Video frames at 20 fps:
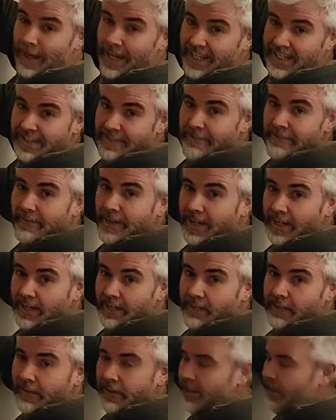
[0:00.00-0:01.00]
as a
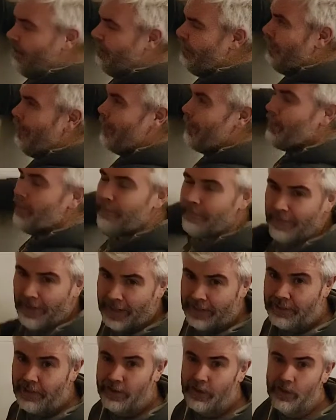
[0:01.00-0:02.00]
vector here. Remember, a
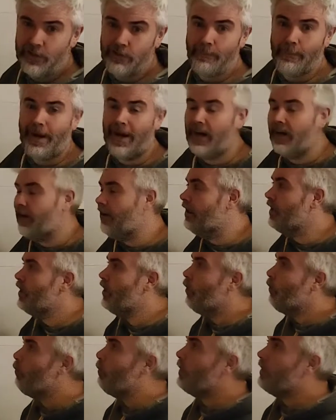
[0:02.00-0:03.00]
vector doesn't matter
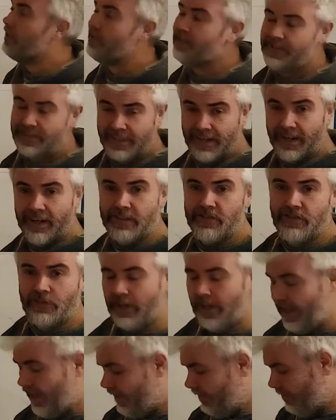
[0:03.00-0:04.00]
where it starts
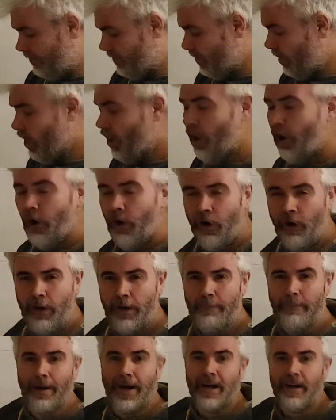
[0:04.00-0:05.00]
or ends. All
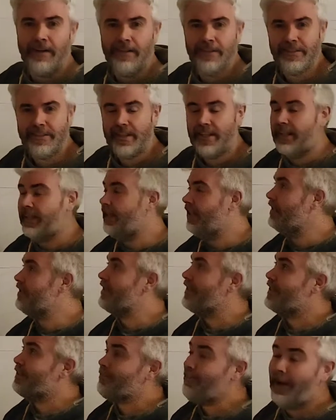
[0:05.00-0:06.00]
that matters
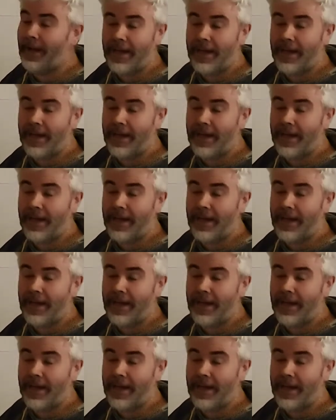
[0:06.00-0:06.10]
is its